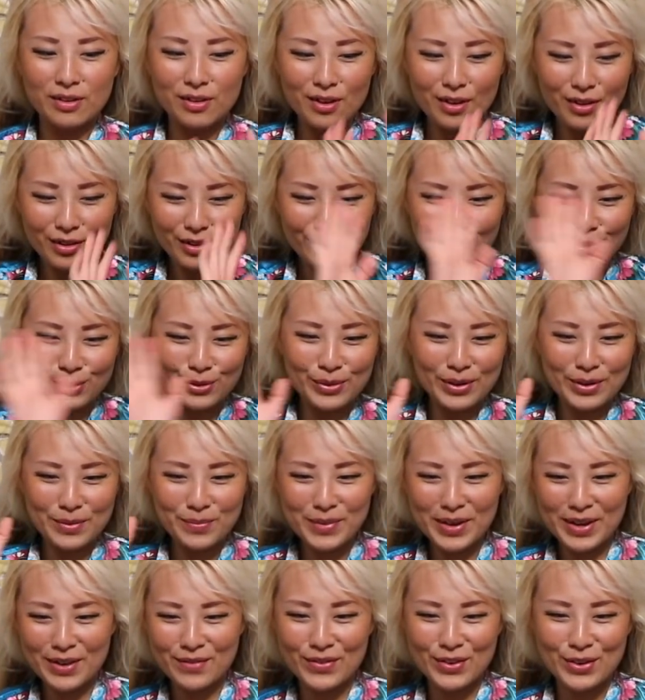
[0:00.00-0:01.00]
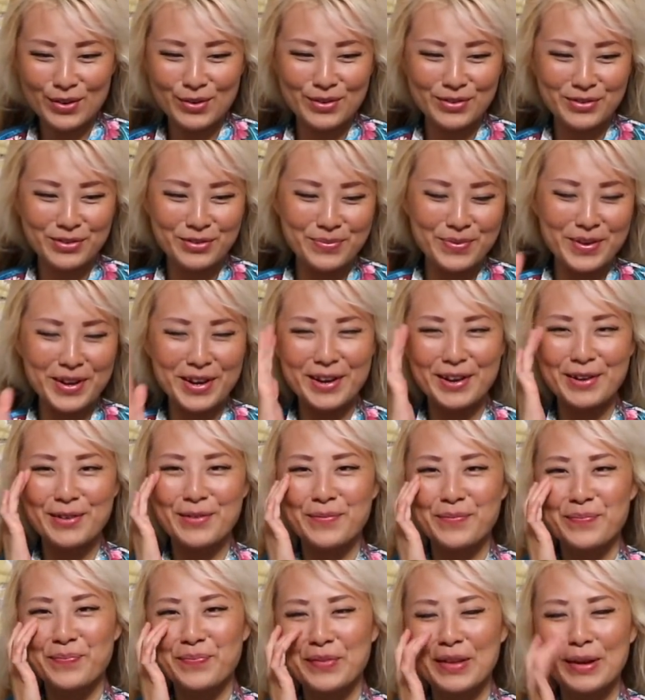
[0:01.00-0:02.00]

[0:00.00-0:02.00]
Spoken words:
oh, look what my viewers made.